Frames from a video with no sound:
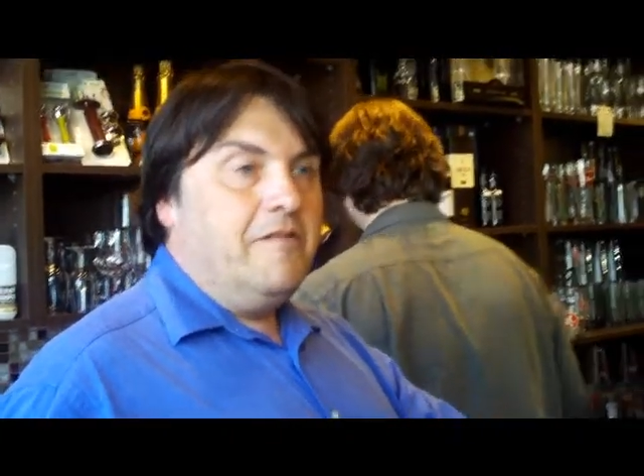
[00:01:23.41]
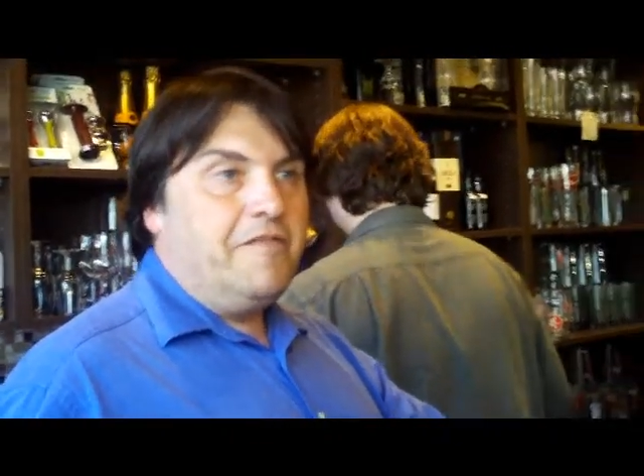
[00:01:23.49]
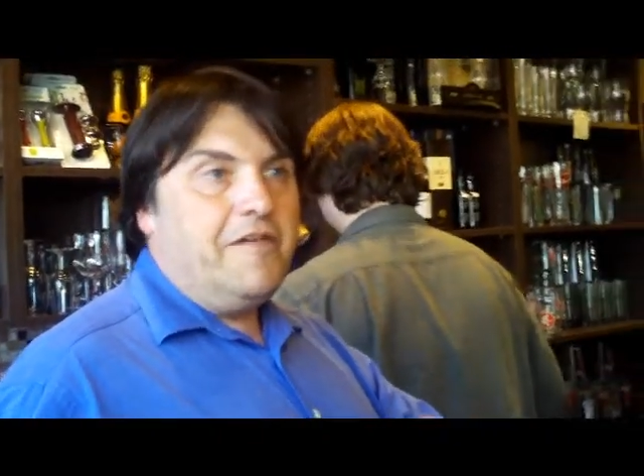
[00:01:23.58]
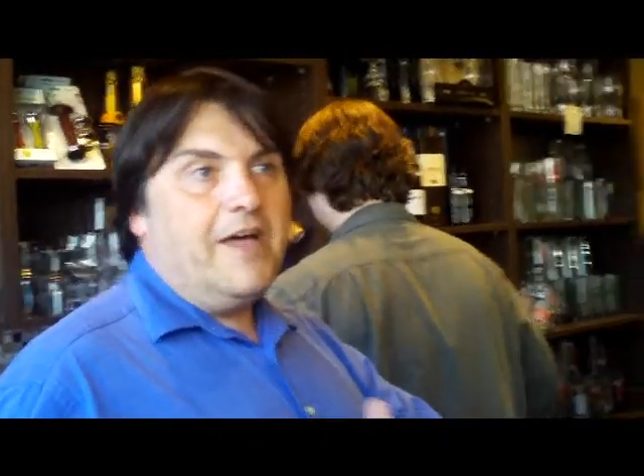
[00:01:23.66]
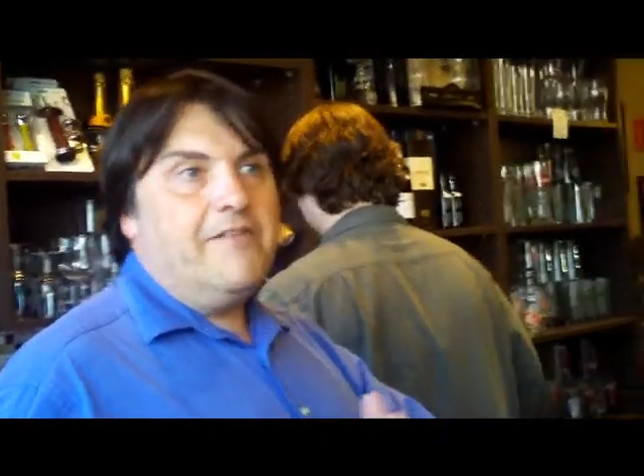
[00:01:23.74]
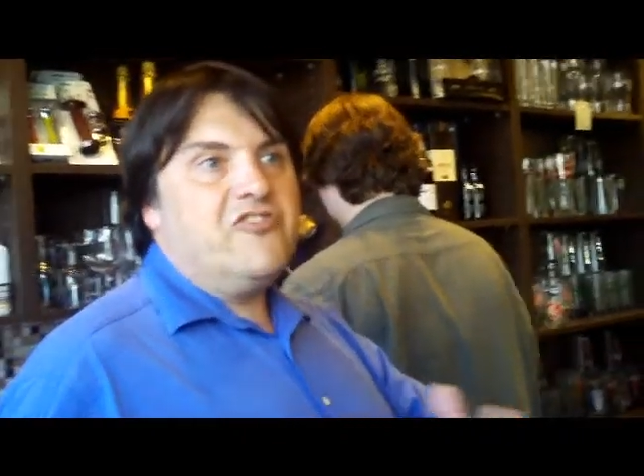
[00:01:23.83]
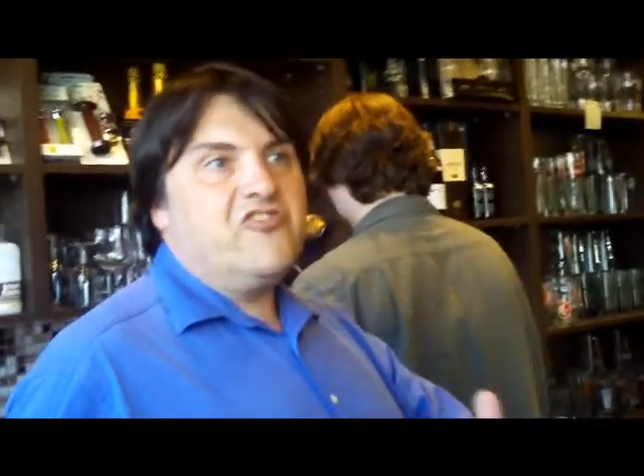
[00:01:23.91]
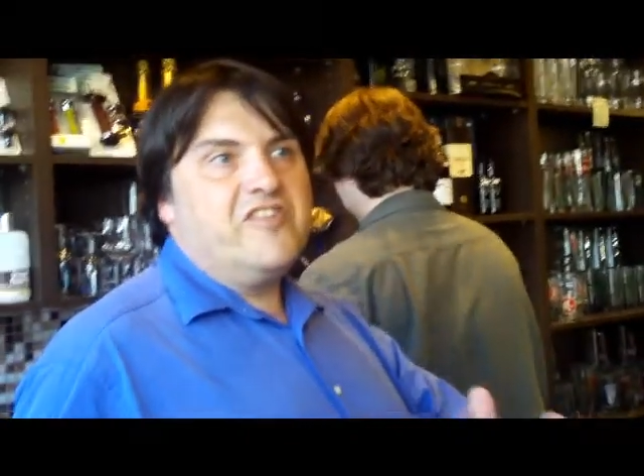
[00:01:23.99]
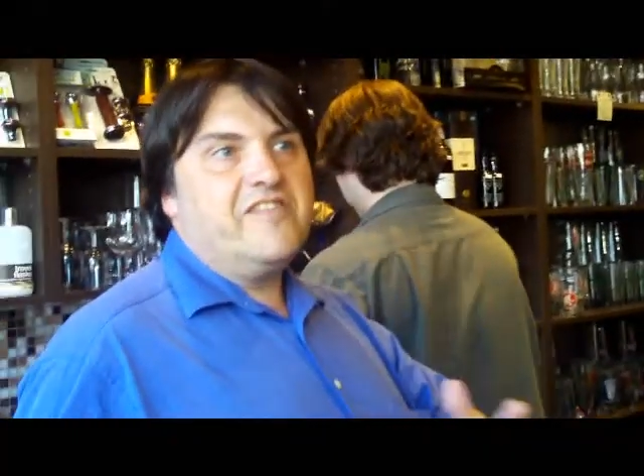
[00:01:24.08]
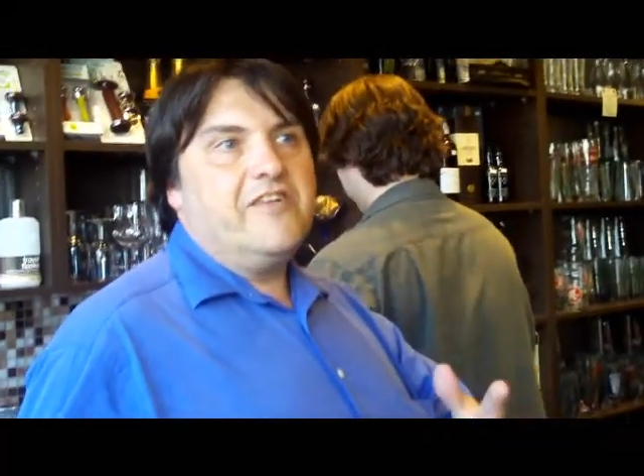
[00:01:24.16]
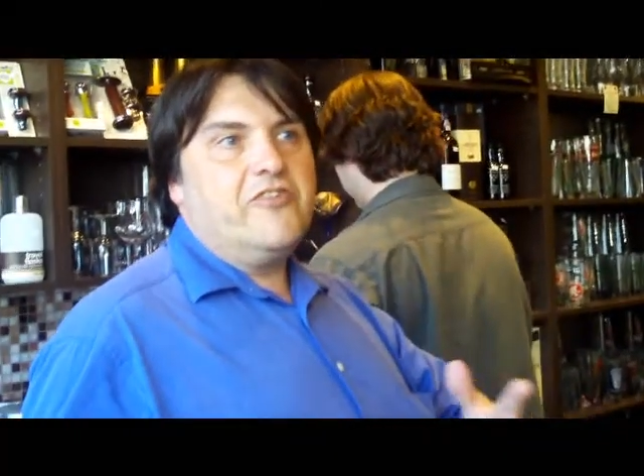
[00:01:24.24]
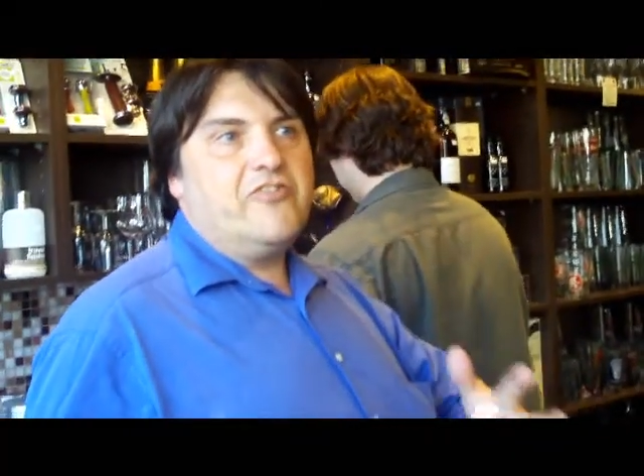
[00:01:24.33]
500 or
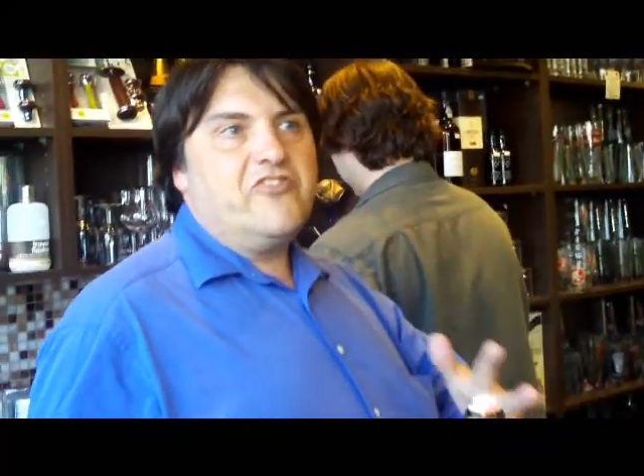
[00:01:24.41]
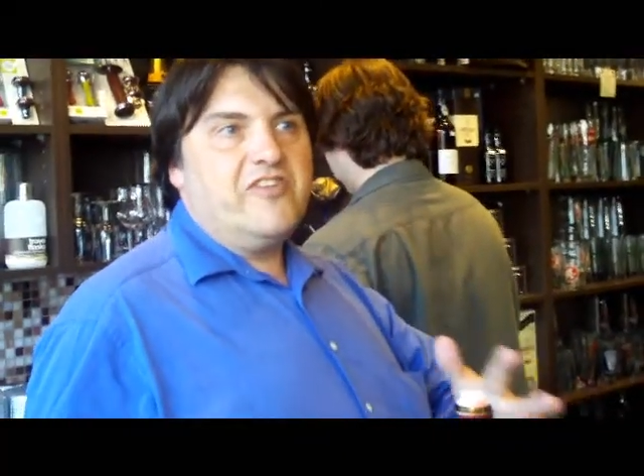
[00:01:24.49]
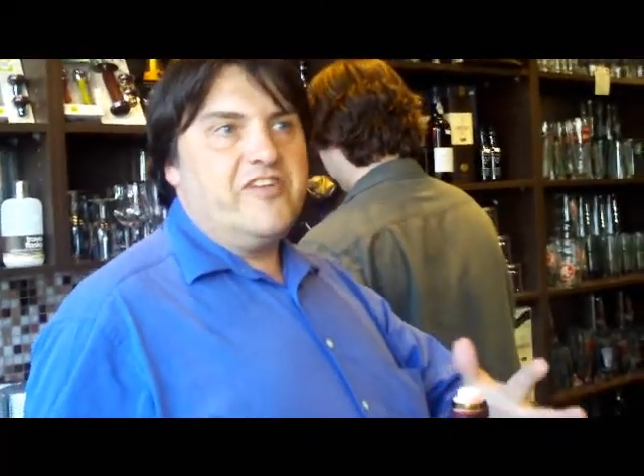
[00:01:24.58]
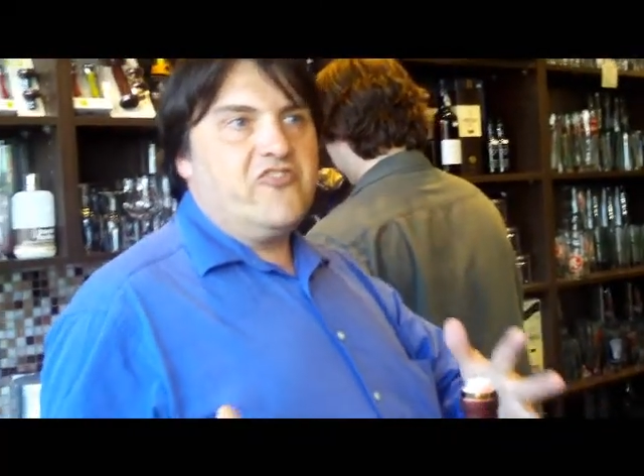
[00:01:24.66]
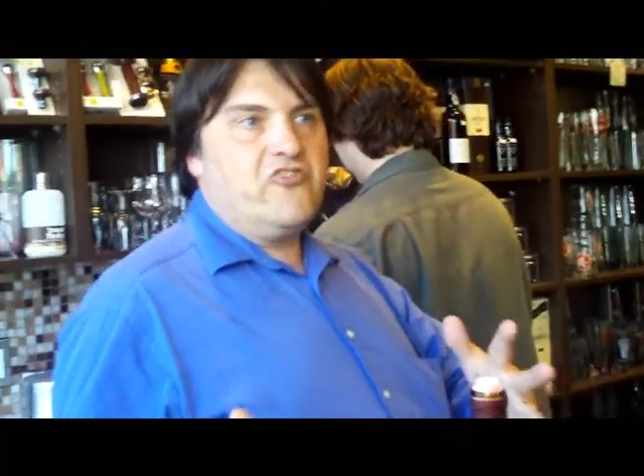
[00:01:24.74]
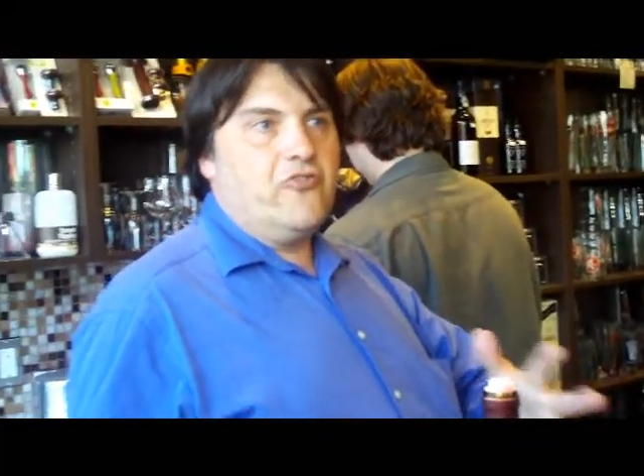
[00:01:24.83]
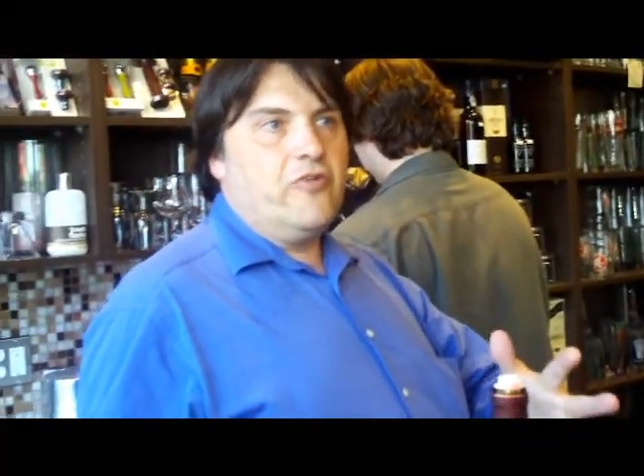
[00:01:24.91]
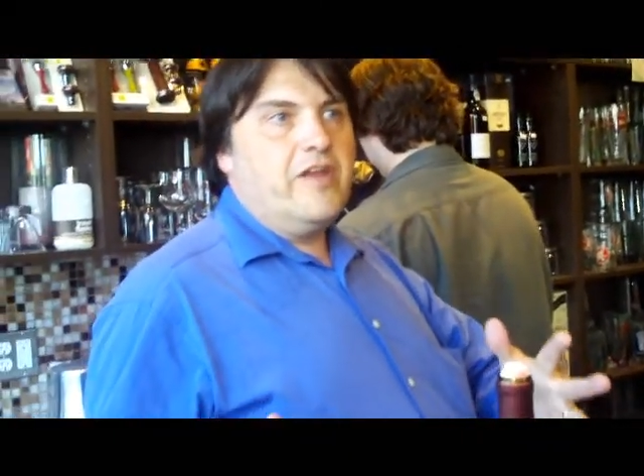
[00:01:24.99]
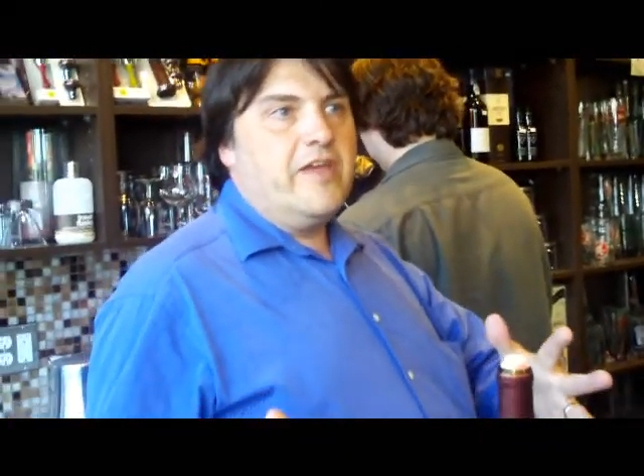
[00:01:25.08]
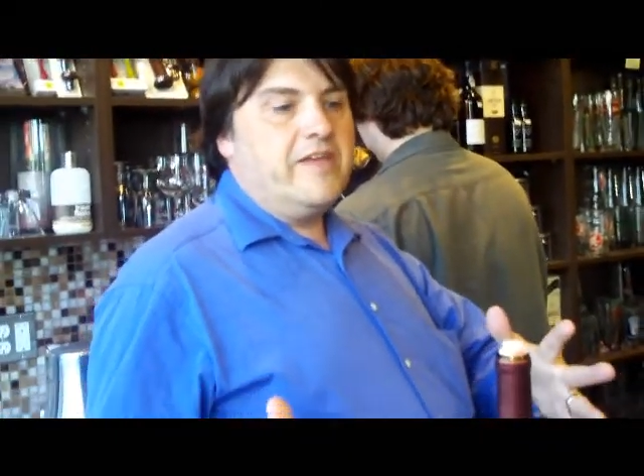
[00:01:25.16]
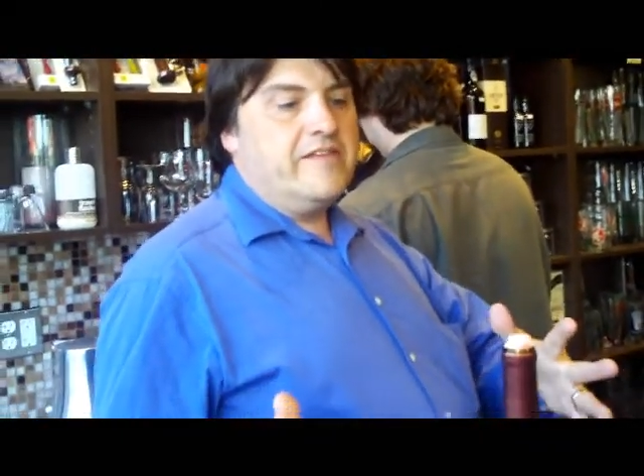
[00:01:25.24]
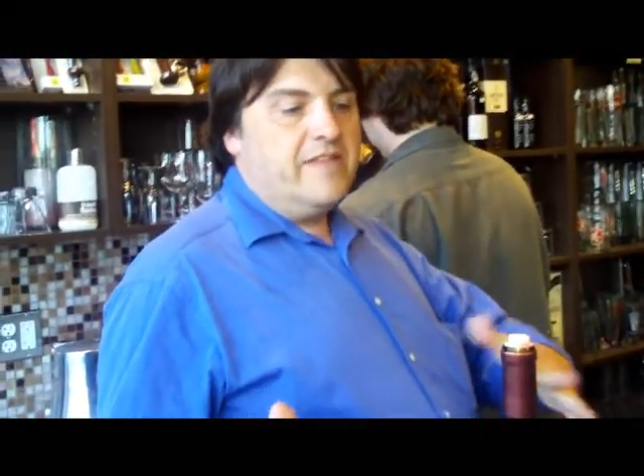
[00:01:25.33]
600 such
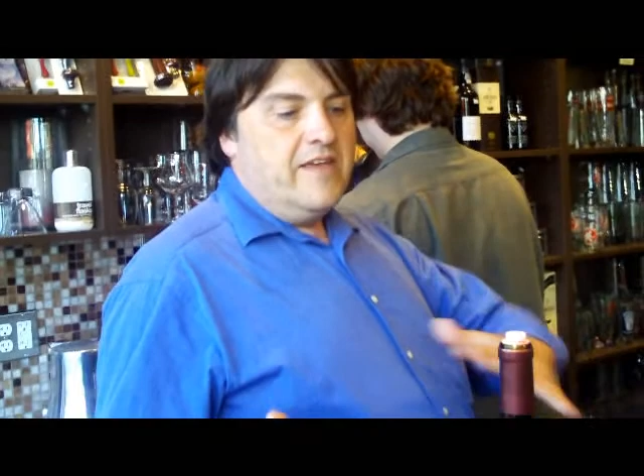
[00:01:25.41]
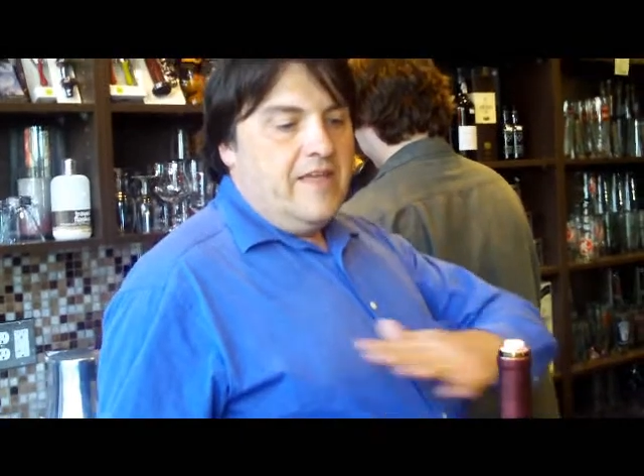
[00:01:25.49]
trays